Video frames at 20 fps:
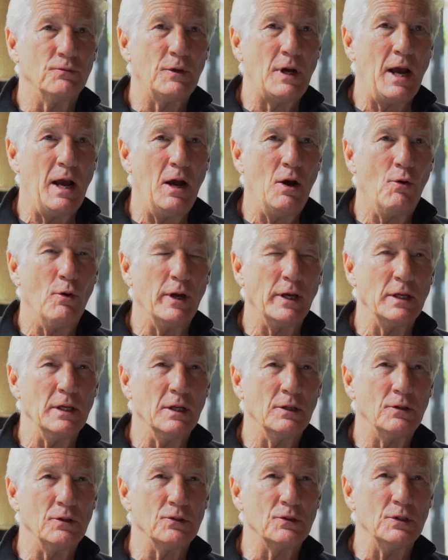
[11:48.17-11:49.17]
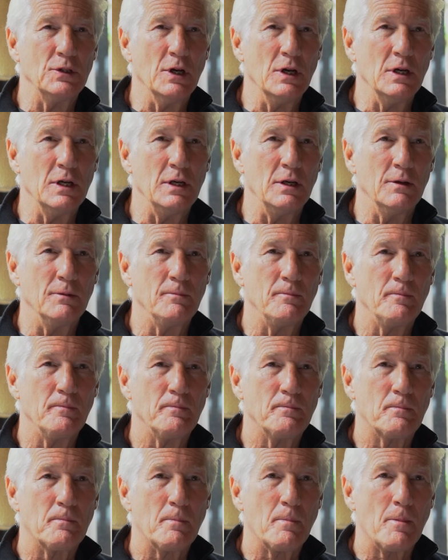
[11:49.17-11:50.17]
how I can get this done.
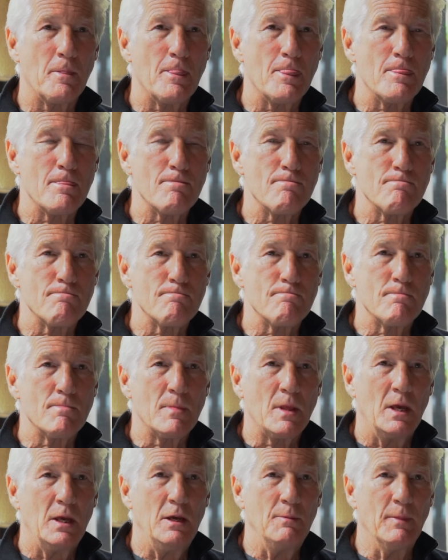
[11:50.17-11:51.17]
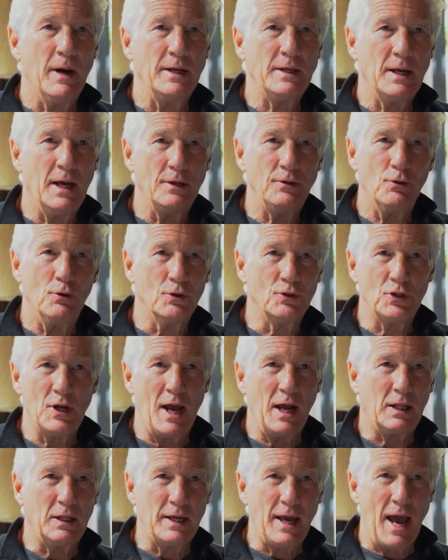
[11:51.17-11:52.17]
He might not know
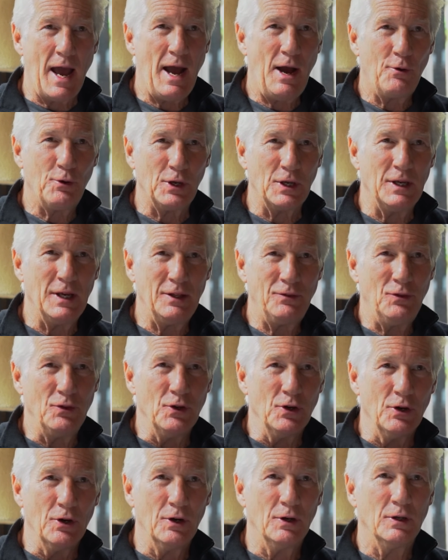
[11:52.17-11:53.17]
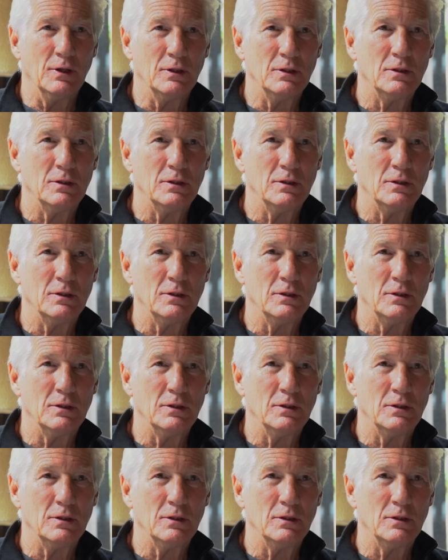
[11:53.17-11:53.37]
exactly how to get there,